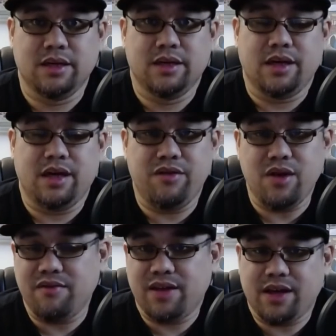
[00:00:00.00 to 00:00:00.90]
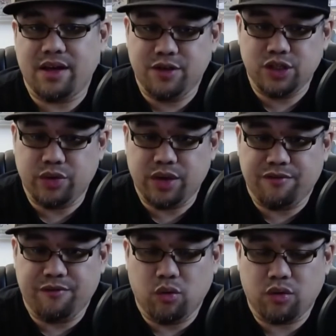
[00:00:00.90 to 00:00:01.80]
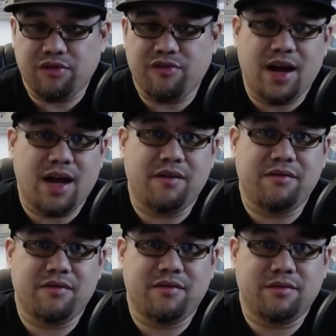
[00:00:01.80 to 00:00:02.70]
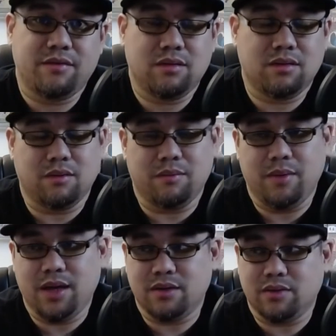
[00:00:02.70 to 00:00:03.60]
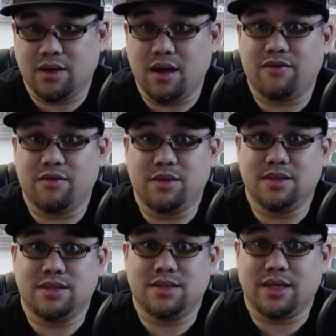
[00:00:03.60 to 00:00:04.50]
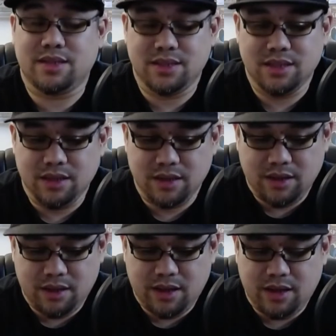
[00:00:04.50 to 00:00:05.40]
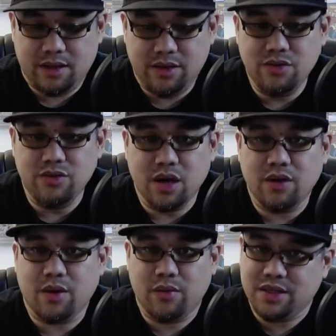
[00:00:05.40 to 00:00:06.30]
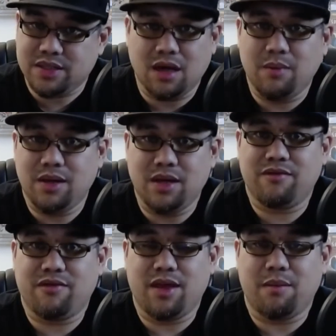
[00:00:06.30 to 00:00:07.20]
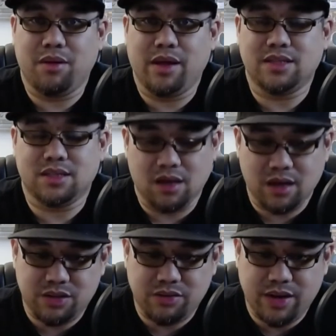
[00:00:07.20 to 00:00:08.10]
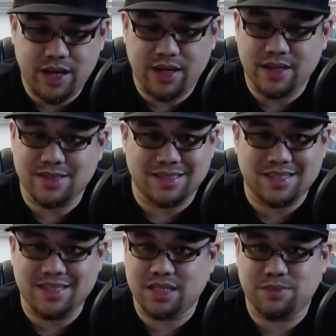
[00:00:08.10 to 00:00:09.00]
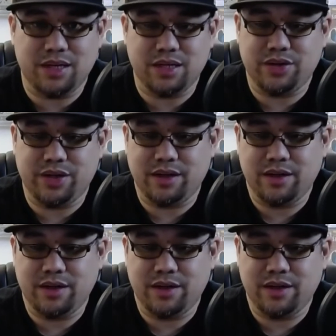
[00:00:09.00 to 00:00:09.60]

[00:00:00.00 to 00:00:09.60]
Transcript: if you're showing a 4 or 5, oh man, or God forbid 6, you know that when he's coming in for that Blades, as long as you hit, it's a 6 penetrating.